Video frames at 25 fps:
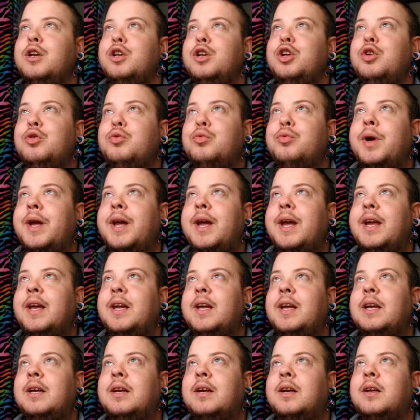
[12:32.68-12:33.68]
new
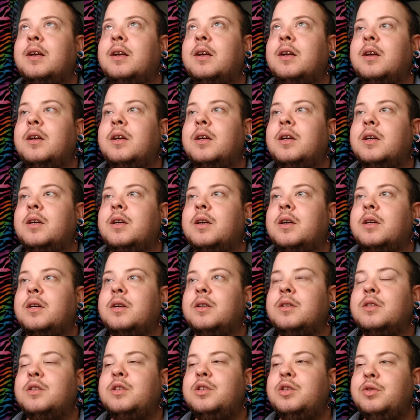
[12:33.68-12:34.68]
way
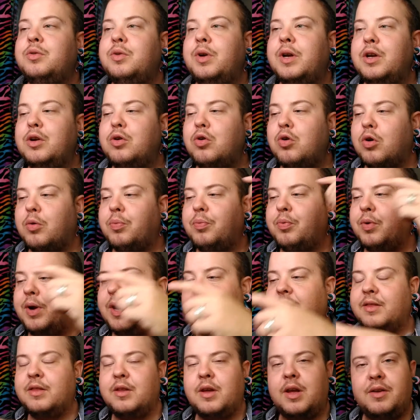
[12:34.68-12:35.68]
to
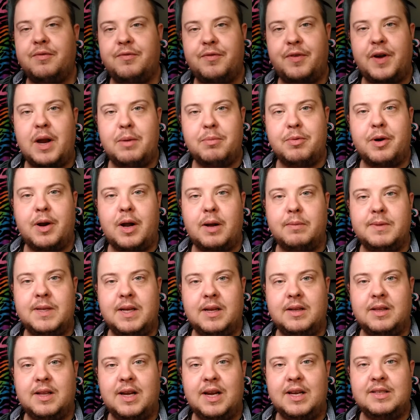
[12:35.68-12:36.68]
incorporate that fiber
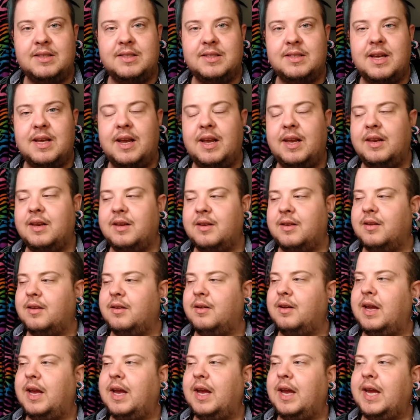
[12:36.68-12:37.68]
optic light set
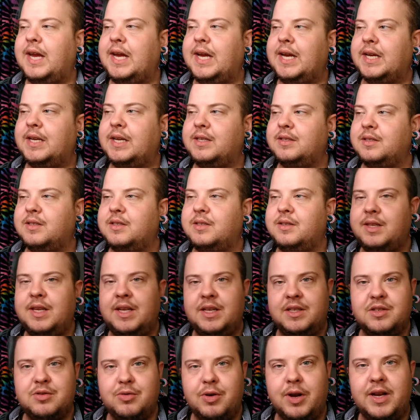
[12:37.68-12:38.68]
and
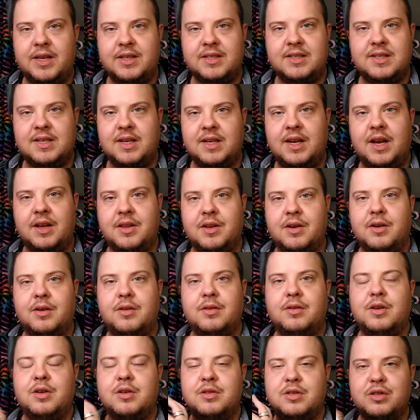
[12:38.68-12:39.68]
these cranes
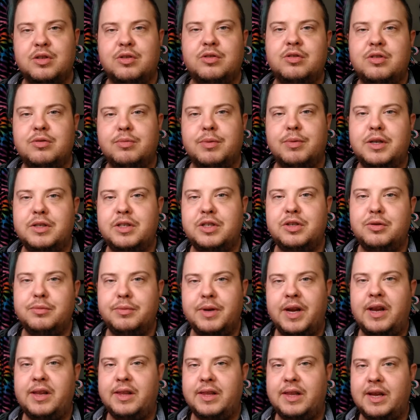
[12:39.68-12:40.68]
together, because those are my
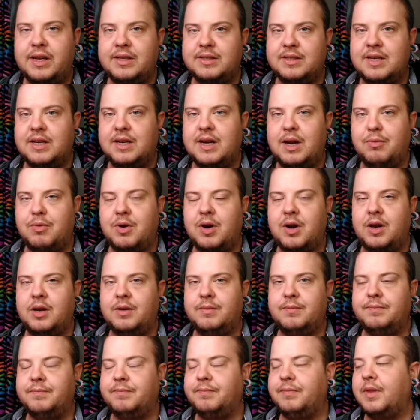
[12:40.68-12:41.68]
two main things that I
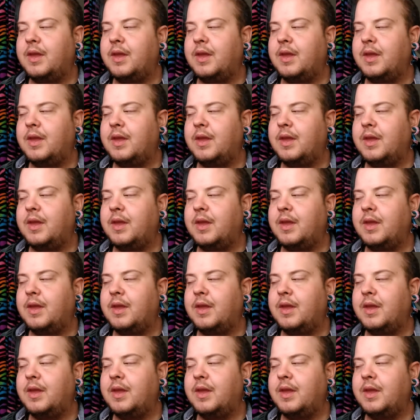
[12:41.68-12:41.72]
want.